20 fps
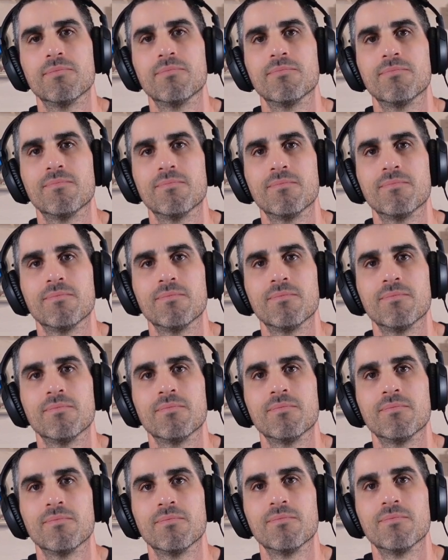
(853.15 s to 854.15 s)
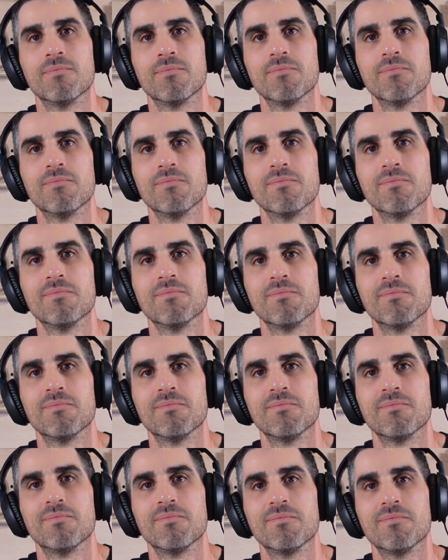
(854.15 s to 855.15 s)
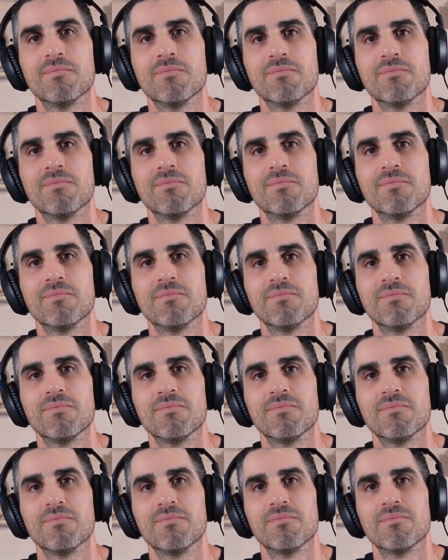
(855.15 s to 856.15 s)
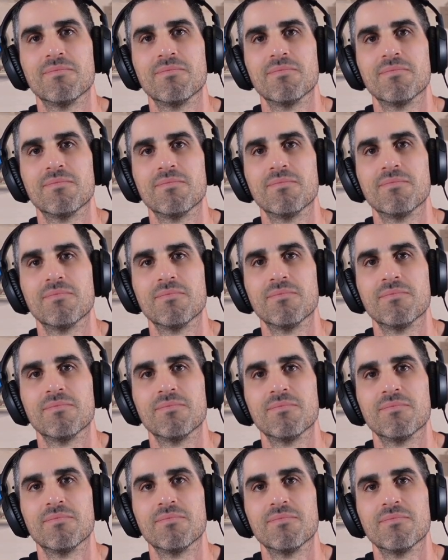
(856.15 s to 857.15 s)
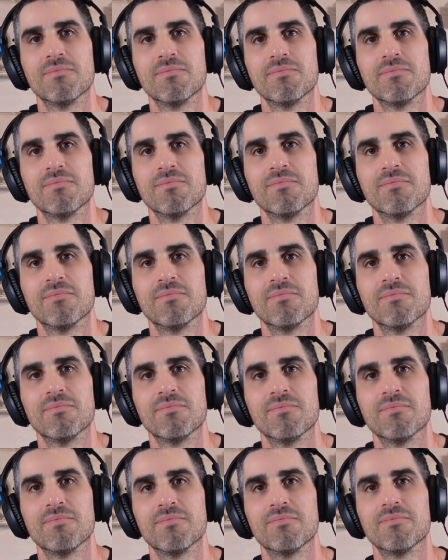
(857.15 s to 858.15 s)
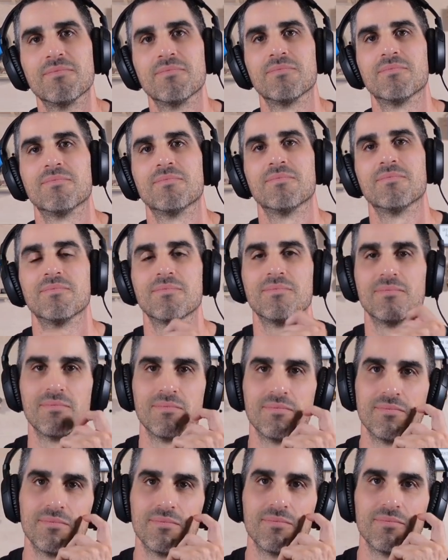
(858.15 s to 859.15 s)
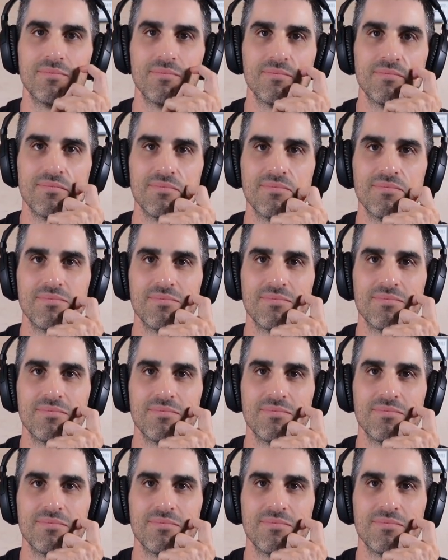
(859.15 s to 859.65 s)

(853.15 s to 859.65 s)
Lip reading: (silent)